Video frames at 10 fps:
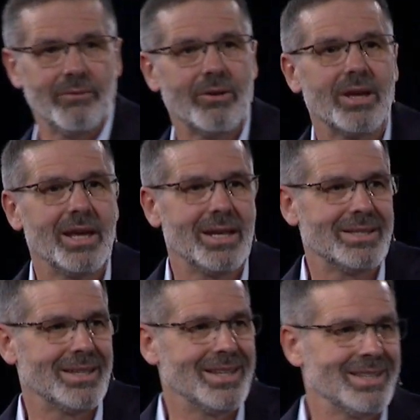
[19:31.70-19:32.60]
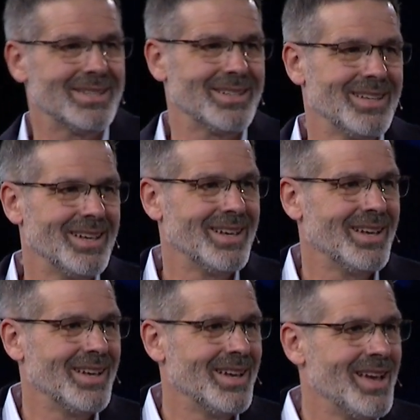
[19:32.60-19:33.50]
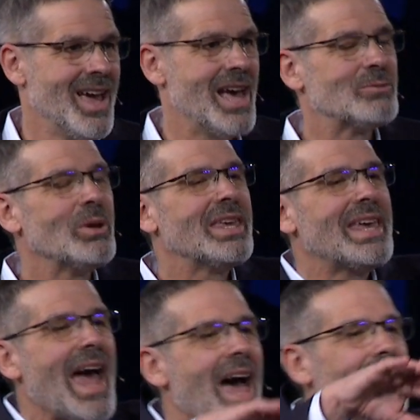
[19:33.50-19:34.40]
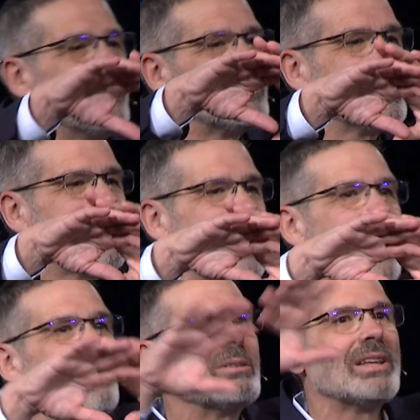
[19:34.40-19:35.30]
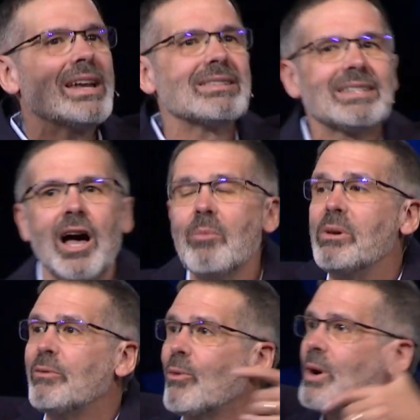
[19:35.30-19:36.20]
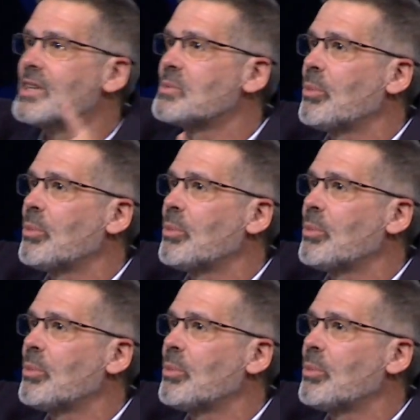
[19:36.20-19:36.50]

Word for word: to forget, isn't it? As we gather together, let us come before His